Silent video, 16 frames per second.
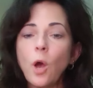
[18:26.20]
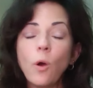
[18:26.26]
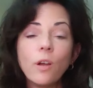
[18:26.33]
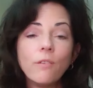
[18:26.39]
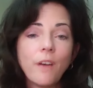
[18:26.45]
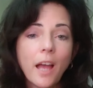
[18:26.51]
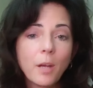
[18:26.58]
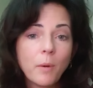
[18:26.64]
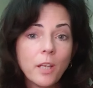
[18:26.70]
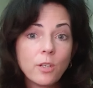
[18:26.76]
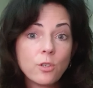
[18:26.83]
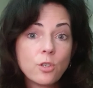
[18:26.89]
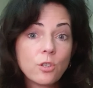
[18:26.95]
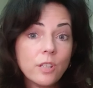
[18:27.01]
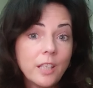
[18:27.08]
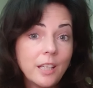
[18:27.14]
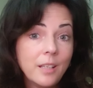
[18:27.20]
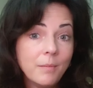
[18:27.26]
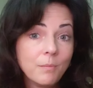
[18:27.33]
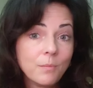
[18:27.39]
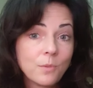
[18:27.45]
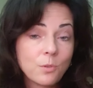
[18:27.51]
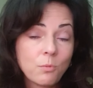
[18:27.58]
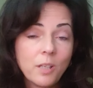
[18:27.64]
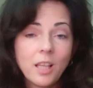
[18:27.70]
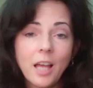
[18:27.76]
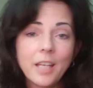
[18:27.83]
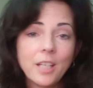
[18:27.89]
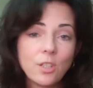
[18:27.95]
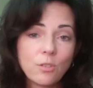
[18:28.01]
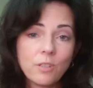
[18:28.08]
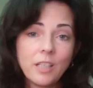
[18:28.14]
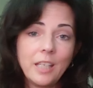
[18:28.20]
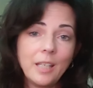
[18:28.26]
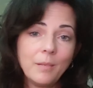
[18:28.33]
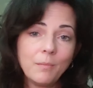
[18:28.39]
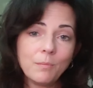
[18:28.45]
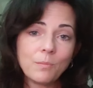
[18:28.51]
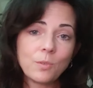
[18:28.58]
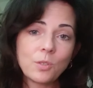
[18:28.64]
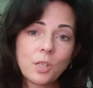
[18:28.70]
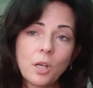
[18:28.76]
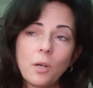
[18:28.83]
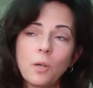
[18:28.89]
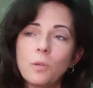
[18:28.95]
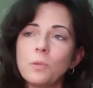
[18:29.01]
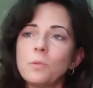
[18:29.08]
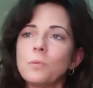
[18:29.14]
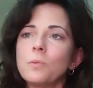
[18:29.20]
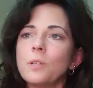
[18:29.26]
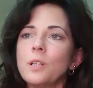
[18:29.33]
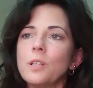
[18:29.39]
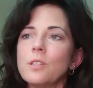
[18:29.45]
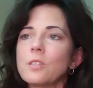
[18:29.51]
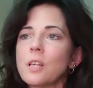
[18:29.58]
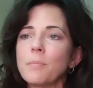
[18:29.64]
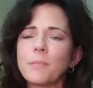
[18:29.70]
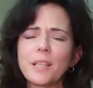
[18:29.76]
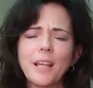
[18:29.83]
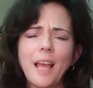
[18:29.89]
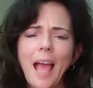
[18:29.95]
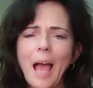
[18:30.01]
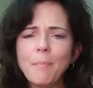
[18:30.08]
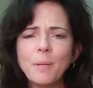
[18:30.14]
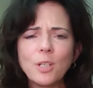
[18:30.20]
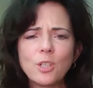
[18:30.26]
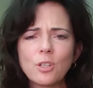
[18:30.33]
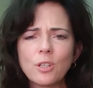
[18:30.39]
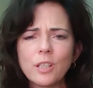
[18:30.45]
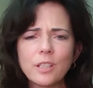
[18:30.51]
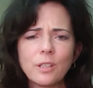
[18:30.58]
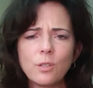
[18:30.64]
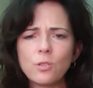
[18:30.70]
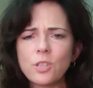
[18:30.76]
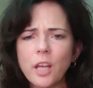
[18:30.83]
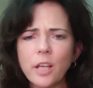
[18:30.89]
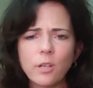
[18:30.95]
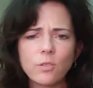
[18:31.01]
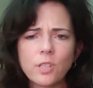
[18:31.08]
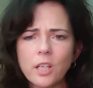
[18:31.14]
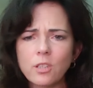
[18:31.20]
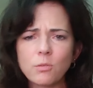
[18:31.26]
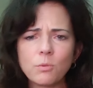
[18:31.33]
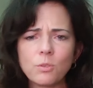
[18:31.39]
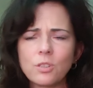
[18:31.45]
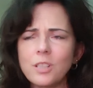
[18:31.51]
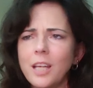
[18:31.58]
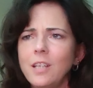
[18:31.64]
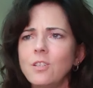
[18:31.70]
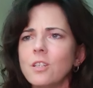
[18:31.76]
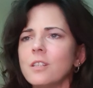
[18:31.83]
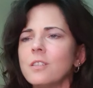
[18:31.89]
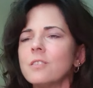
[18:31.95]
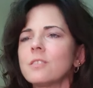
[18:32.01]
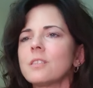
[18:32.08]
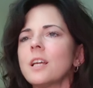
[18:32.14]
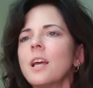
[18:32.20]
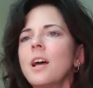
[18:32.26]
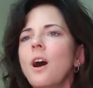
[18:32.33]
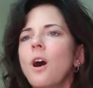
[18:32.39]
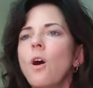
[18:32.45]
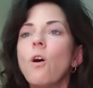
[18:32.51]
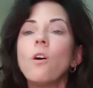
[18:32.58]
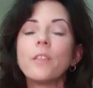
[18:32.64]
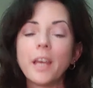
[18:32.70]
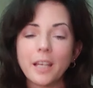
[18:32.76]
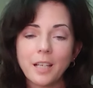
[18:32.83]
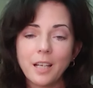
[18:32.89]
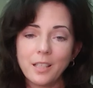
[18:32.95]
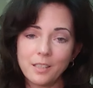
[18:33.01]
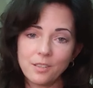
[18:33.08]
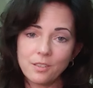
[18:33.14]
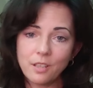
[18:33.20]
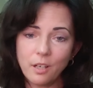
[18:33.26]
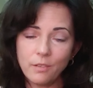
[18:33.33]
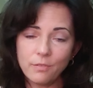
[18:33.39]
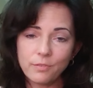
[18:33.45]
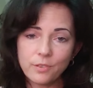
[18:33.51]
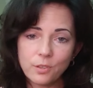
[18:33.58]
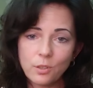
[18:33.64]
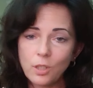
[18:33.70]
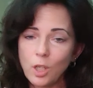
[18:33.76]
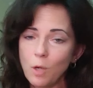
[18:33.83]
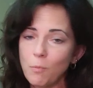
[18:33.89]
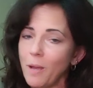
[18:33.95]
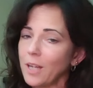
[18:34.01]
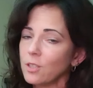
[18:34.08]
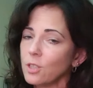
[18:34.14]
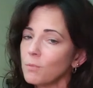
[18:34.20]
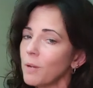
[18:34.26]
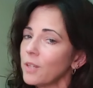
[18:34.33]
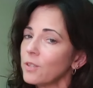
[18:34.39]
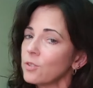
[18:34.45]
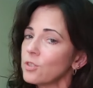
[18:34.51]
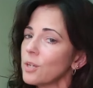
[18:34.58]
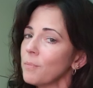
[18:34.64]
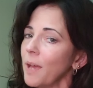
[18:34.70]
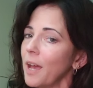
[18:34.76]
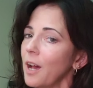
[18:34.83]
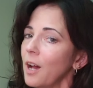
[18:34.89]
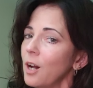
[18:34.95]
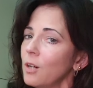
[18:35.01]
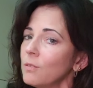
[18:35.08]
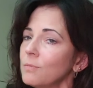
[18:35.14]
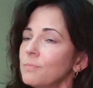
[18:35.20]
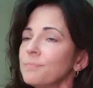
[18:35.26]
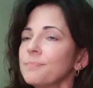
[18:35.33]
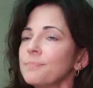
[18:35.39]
Evaluate your dreams. We like dreams. So it's something that happened during those psychosexual stages. All that kind of stuff. It's going to go back to your mother somehow.